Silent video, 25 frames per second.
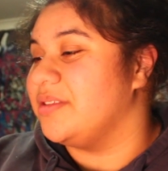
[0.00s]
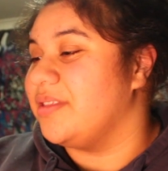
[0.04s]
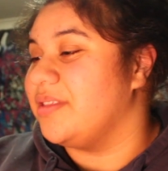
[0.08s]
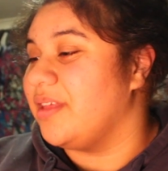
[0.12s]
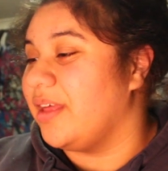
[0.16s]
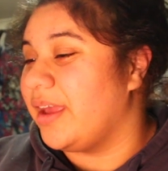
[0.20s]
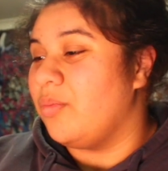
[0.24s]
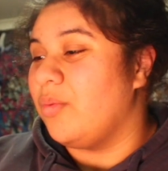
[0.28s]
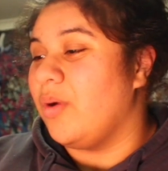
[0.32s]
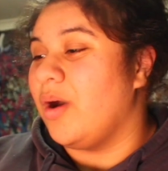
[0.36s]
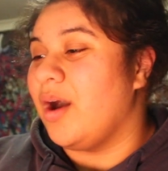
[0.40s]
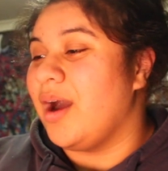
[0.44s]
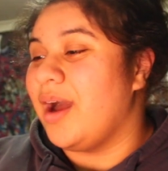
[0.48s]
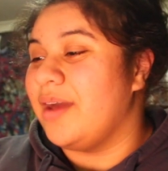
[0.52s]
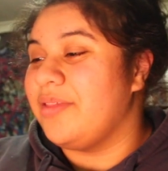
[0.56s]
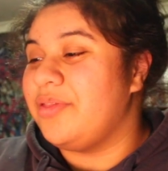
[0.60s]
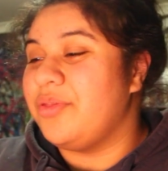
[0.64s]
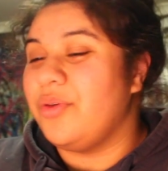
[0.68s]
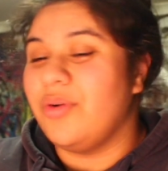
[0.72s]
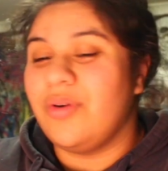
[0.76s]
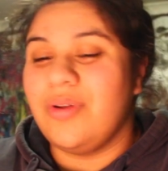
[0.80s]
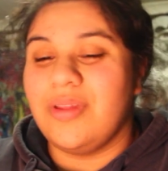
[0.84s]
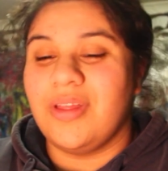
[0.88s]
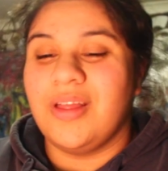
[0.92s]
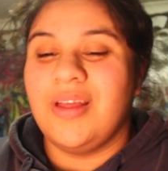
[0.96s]
And like, what I
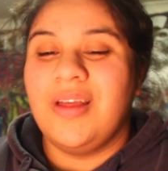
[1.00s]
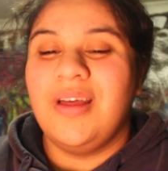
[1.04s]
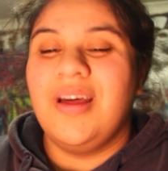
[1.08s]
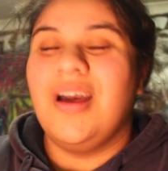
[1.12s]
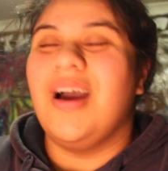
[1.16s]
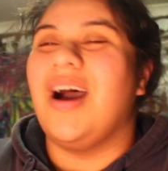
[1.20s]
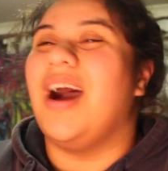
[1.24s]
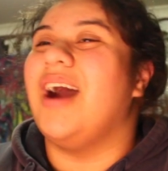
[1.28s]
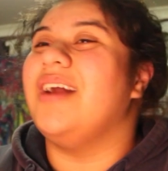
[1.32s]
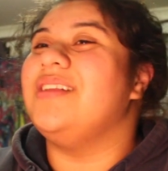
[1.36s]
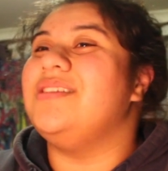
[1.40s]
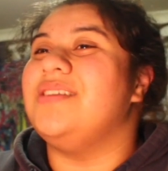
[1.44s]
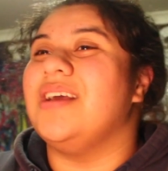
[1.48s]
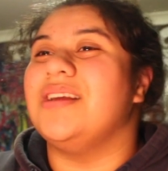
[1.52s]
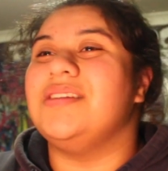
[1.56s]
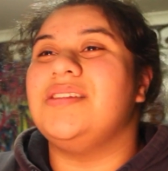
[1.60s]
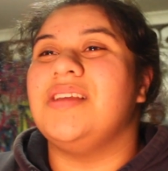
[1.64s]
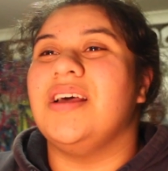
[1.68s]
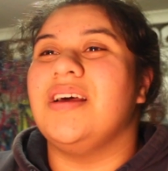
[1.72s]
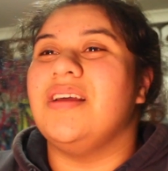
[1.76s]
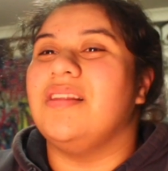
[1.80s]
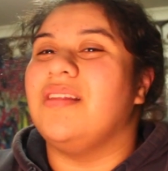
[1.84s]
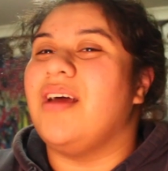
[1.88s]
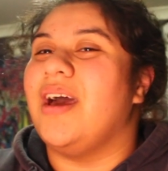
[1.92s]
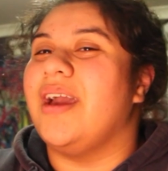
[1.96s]
thought I did
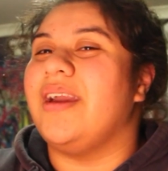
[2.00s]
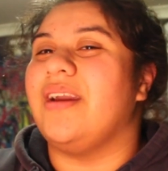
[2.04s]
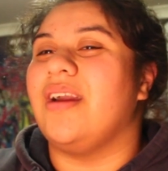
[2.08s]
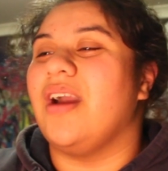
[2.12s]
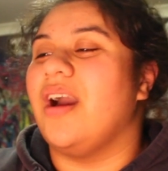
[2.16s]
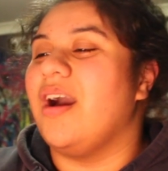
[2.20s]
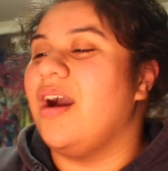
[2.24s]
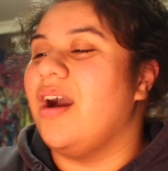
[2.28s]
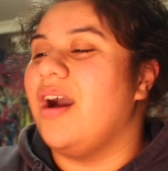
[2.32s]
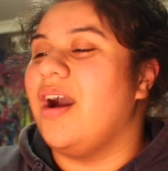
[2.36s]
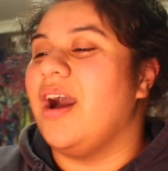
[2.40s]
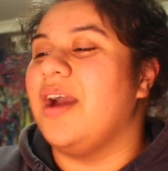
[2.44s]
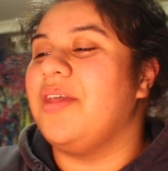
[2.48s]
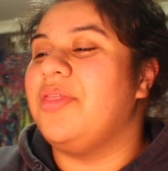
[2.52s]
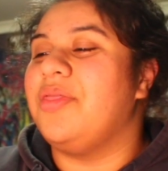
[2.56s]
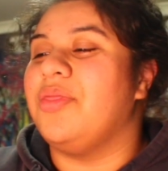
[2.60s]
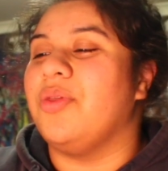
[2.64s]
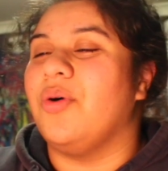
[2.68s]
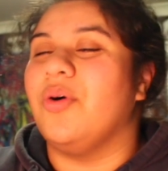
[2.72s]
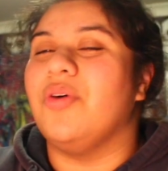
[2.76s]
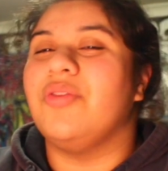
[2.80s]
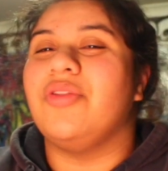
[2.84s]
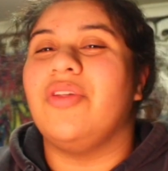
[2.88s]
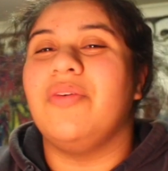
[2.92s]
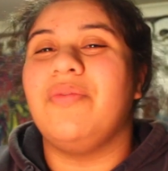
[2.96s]
say like I
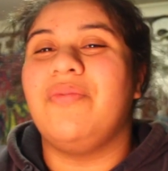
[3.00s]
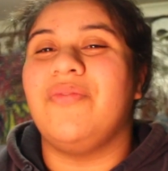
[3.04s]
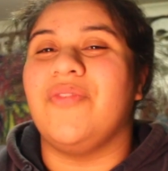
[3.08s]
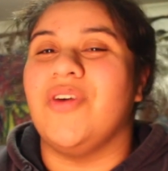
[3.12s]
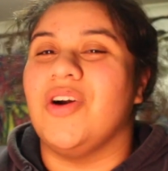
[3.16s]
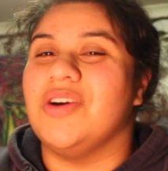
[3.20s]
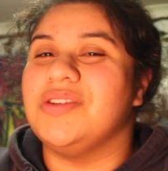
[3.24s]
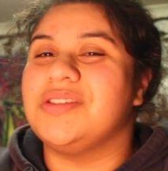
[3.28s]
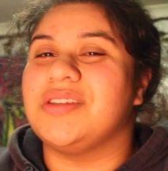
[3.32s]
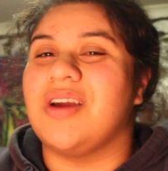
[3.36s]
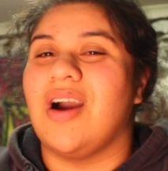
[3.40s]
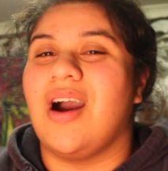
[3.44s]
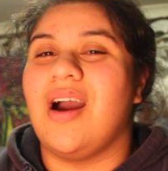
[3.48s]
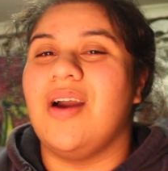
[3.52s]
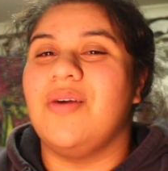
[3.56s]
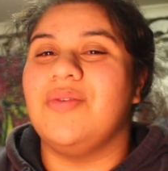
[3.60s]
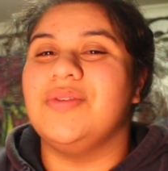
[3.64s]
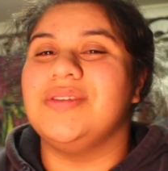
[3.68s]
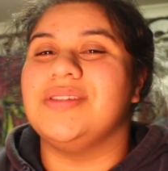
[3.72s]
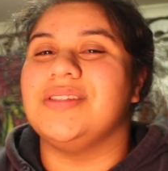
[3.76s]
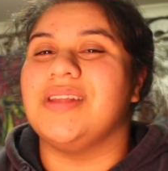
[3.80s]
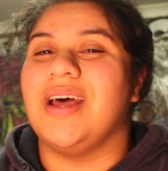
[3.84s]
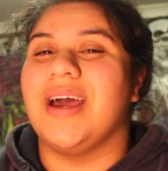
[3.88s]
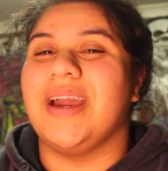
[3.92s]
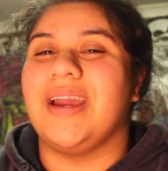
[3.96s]
thought the first guy
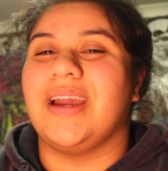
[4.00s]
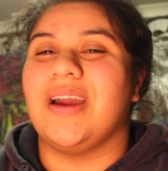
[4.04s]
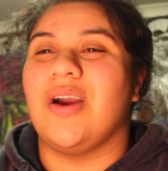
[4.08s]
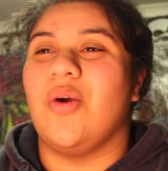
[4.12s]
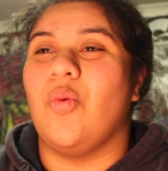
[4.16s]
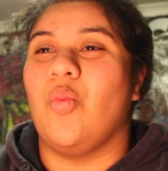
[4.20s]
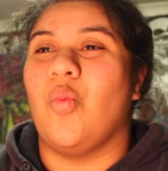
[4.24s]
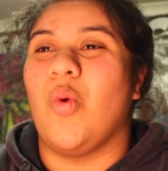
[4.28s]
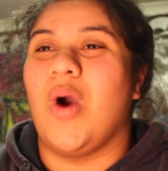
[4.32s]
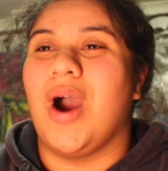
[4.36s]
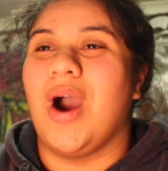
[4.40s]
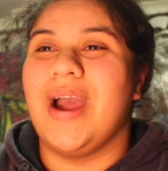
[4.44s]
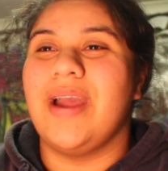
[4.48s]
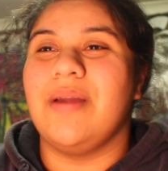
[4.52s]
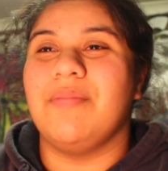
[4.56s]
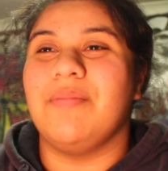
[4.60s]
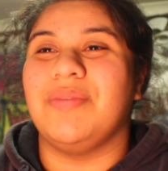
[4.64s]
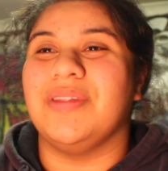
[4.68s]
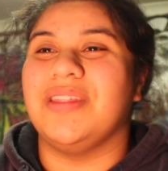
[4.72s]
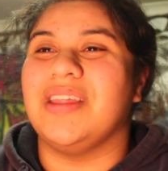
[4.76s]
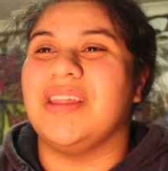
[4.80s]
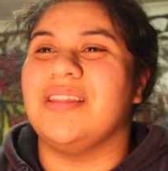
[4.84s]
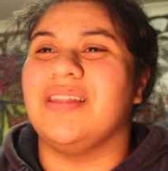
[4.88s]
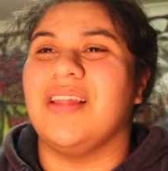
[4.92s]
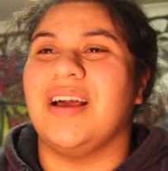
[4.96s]
was like white,
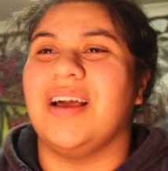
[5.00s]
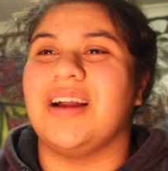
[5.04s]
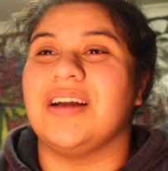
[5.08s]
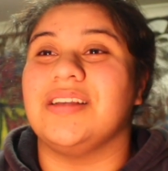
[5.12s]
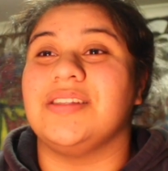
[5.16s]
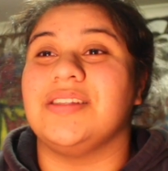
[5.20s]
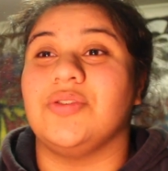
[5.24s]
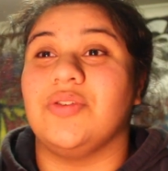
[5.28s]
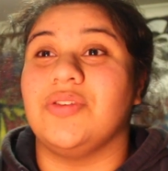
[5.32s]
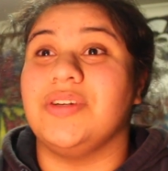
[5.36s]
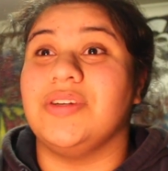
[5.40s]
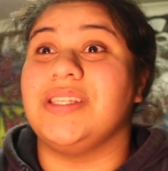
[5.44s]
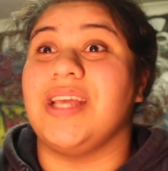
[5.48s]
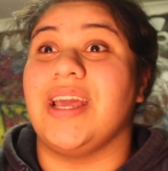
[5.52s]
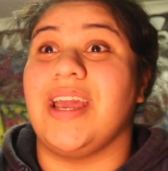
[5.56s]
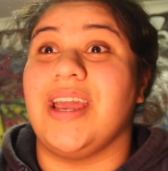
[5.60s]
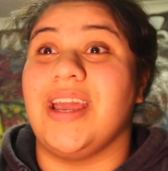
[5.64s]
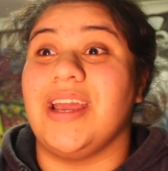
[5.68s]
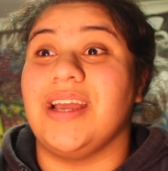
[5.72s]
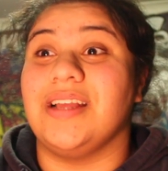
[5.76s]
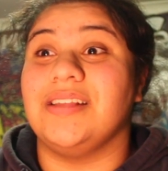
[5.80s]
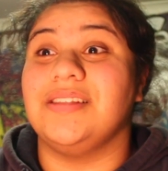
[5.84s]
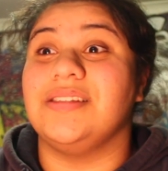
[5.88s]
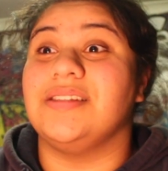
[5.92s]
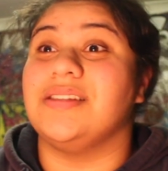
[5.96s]
but then like I saw his
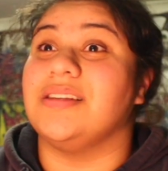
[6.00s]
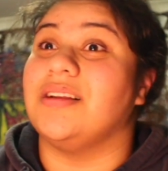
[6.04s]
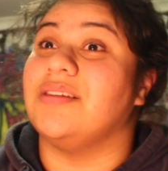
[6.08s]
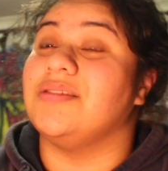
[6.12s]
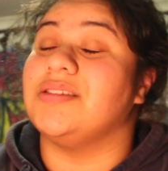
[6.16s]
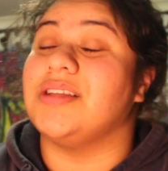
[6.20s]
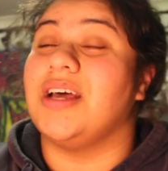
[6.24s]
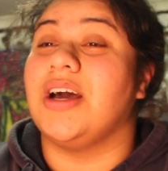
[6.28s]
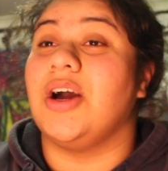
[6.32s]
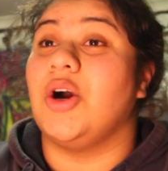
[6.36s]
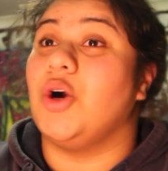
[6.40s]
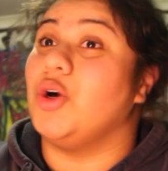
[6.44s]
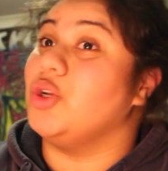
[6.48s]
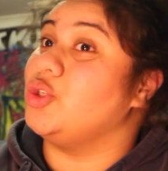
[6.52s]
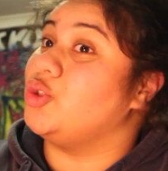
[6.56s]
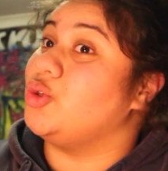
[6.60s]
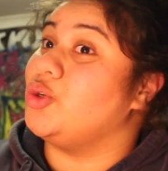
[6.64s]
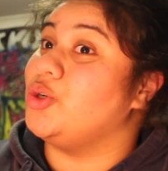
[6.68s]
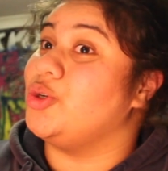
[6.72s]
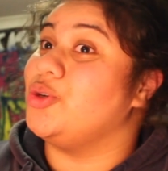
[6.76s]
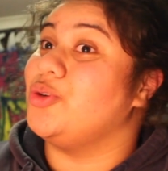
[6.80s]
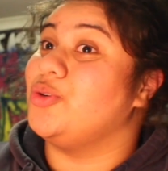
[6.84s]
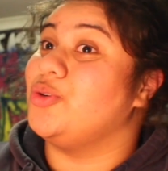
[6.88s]
hands and I was like, oh, true.